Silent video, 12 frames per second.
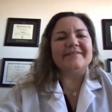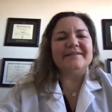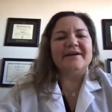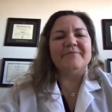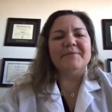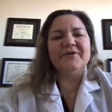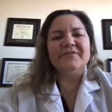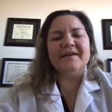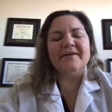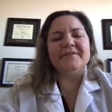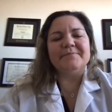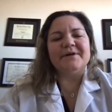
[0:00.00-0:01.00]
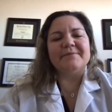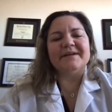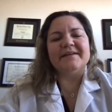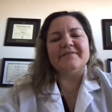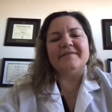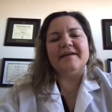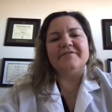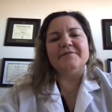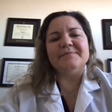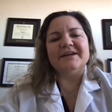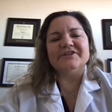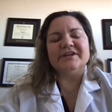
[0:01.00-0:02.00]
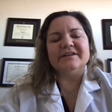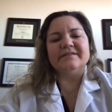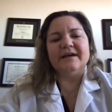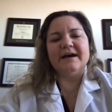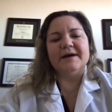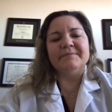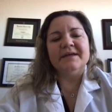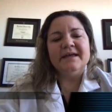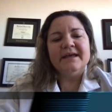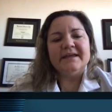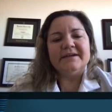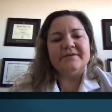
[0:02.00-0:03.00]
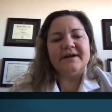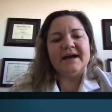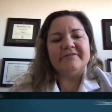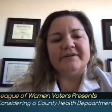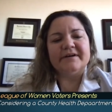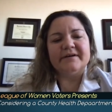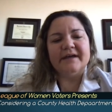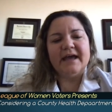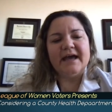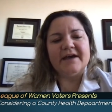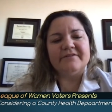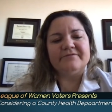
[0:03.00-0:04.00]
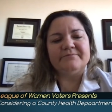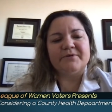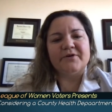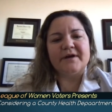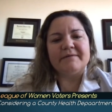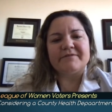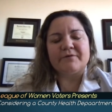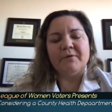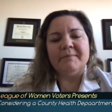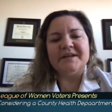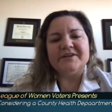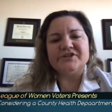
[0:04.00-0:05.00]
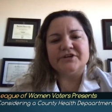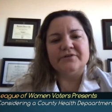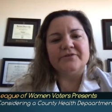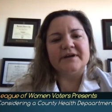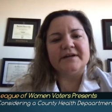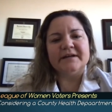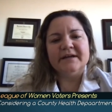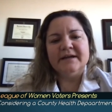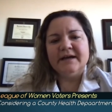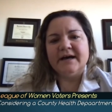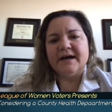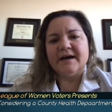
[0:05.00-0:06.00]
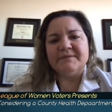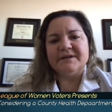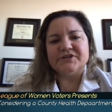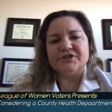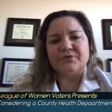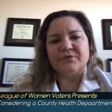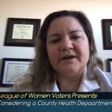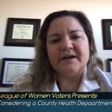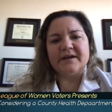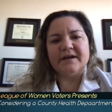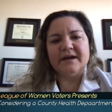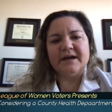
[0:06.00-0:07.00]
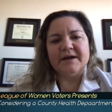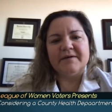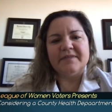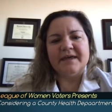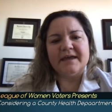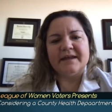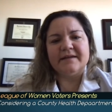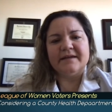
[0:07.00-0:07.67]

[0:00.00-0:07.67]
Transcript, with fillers: You know, most health departments, as you mentioned, um, you know, have a have programs for women and children, um, ensuring uh, that